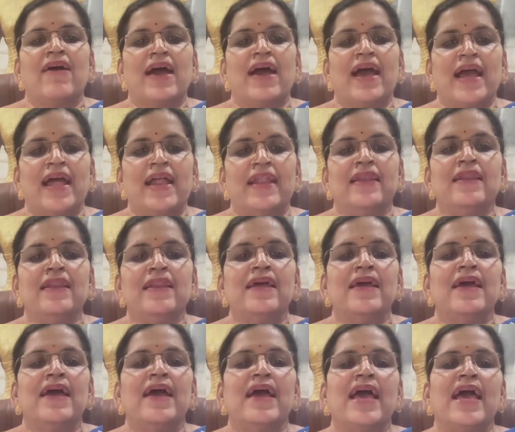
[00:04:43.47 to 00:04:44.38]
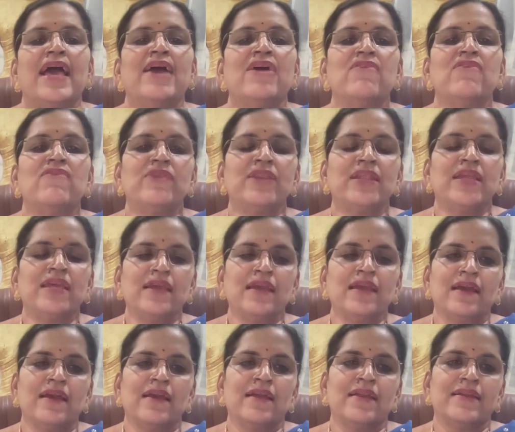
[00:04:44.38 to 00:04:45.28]
And
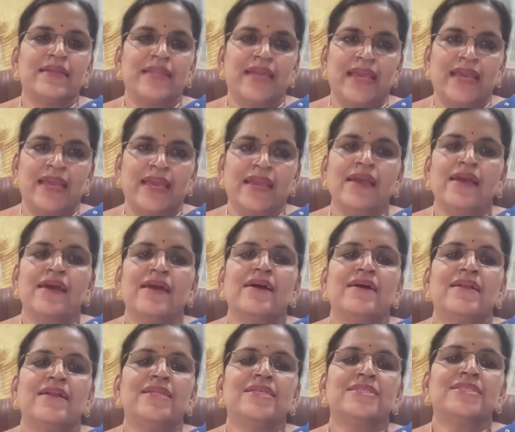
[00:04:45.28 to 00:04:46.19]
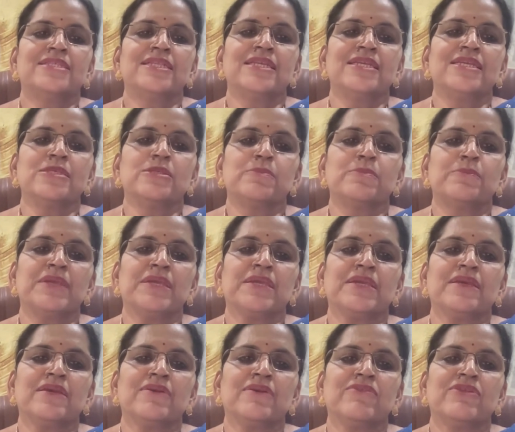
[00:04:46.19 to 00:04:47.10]
every day, listening,
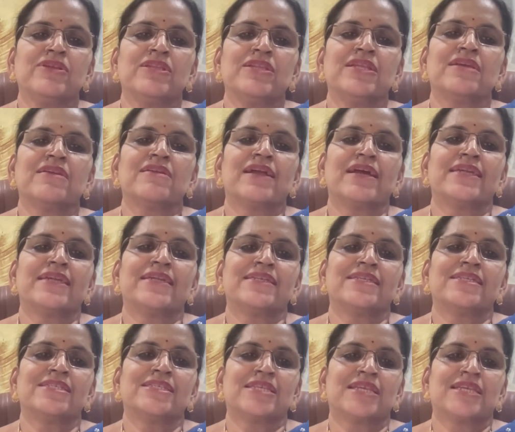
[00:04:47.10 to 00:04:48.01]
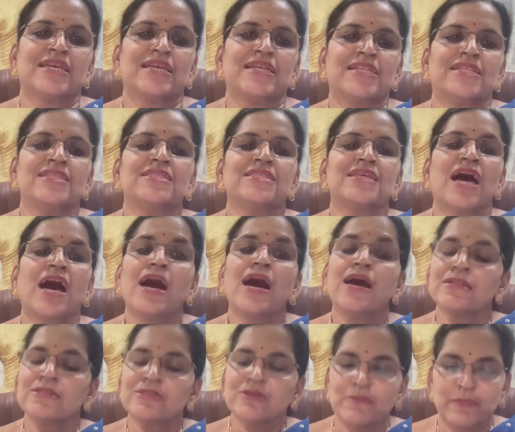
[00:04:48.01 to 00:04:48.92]
speaking, reading, writing skills
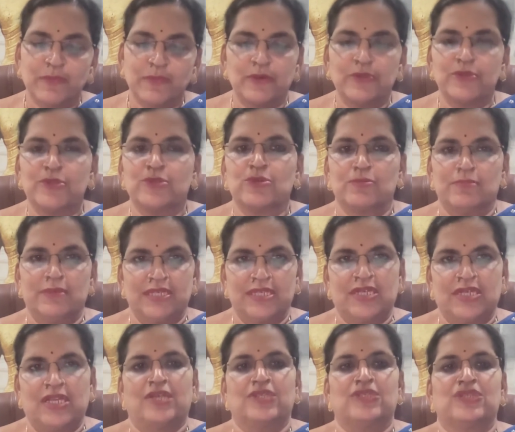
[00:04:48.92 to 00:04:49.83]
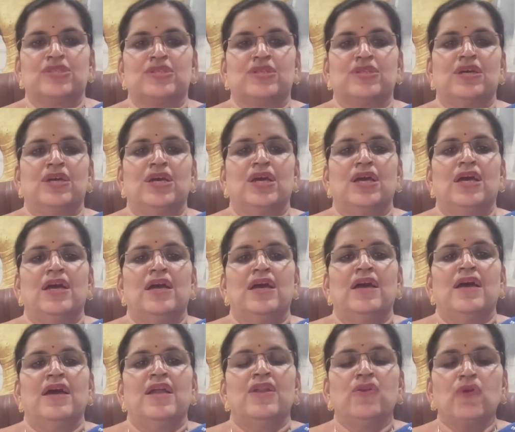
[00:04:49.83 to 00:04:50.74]
are supposed to be touched.
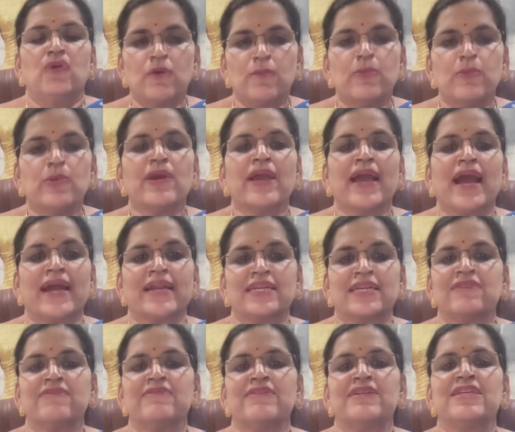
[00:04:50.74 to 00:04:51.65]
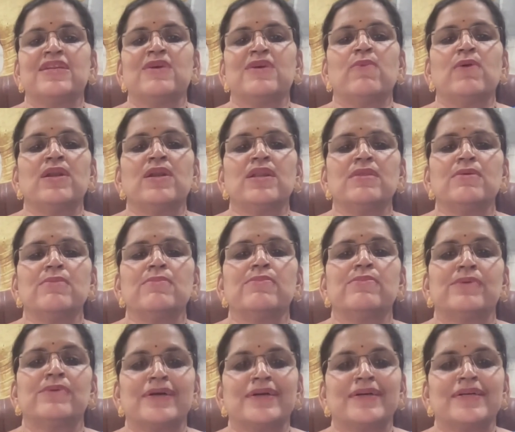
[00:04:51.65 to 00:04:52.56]
Notebook activity, what are the
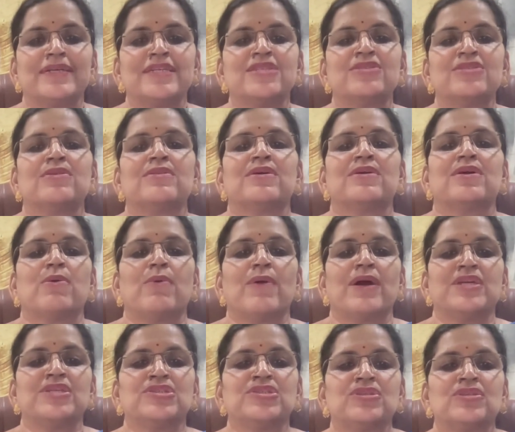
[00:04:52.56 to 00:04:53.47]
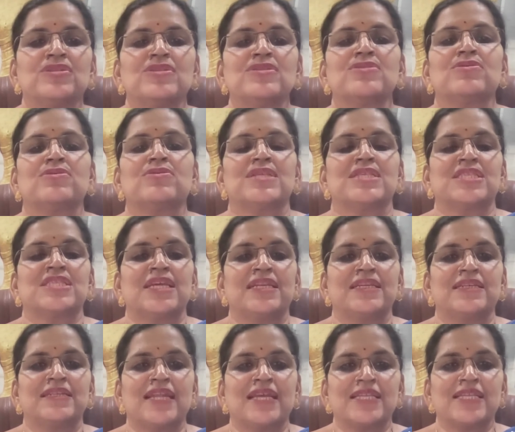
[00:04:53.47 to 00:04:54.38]
words or the questions or the
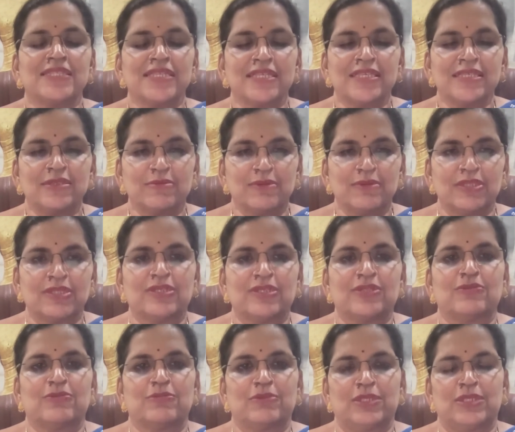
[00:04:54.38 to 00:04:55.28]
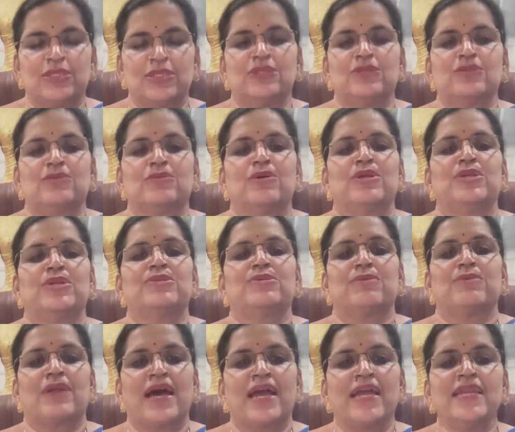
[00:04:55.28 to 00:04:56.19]
sentences which the student is going
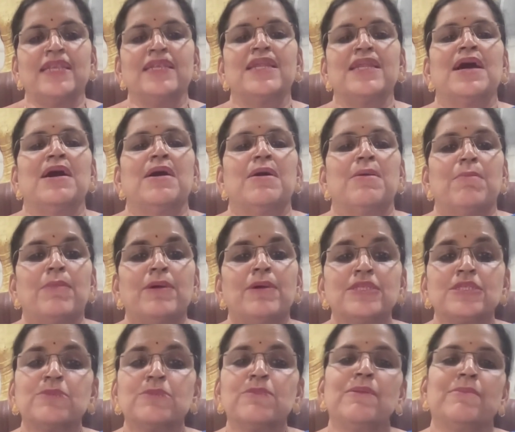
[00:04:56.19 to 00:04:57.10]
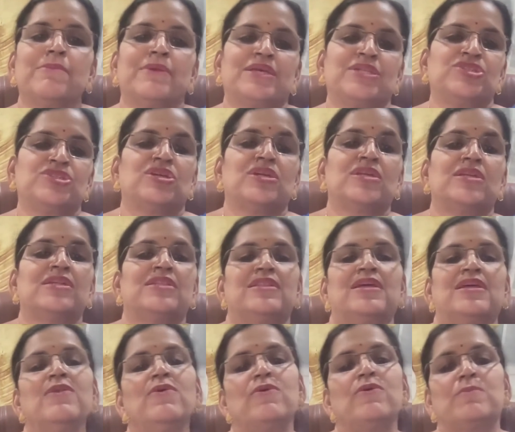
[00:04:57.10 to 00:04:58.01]
to write must be mentioned in
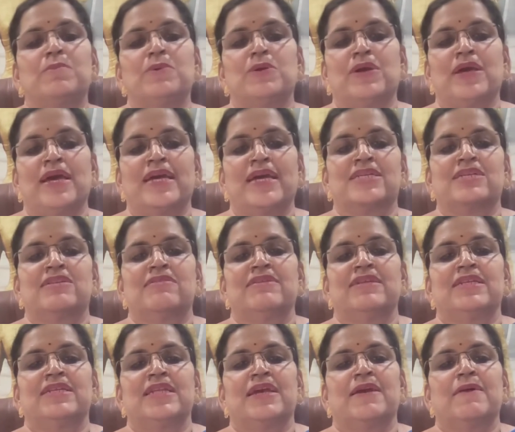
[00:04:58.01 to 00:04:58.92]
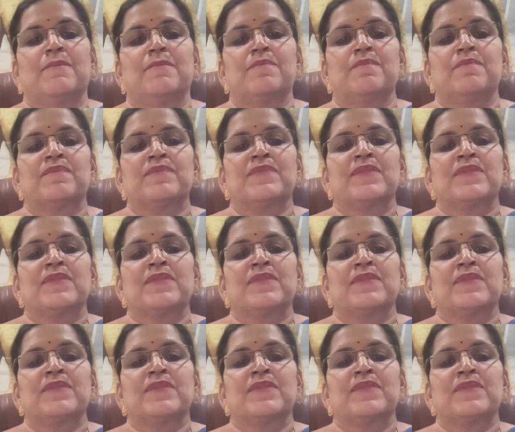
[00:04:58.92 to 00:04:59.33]
the notebook activity.